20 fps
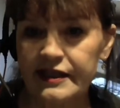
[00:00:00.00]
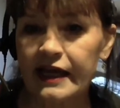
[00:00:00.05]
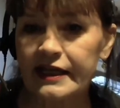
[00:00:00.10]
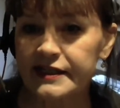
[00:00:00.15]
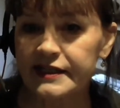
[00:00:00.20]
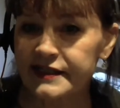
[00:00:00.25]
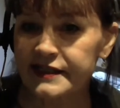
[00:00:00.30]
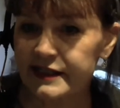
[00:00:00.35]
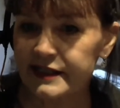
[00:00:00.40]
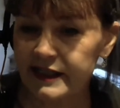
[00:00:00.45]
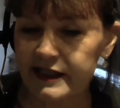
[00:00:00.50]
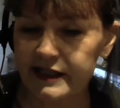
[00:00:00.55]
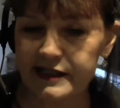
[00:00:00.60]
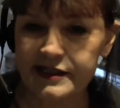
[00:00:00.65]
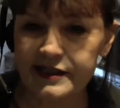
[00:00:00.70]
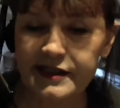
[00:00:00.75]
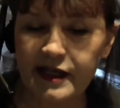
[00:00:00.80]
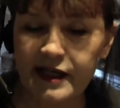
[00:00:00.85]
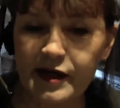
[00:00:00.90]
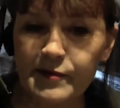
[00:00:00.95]
Yes, it
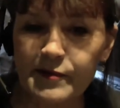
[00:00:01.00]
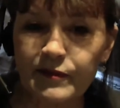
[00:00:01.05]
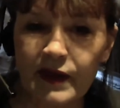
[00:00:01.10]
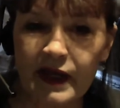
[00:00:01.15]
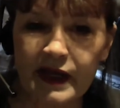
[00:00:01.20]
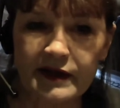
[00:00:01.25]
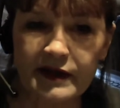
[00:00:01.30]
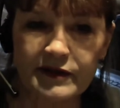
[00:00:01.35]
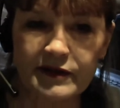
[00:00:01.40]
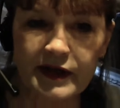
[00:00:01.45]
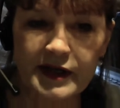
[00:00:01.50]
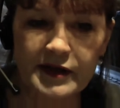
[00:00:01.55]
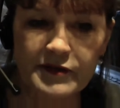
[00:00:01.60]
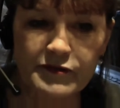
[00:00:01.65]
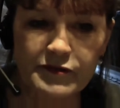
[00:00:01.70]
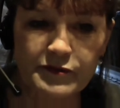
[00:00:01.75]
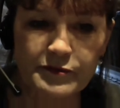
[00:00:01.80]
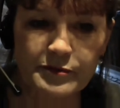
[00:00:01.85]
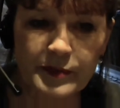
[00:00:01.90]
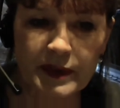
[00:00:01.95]
is. Um, they they've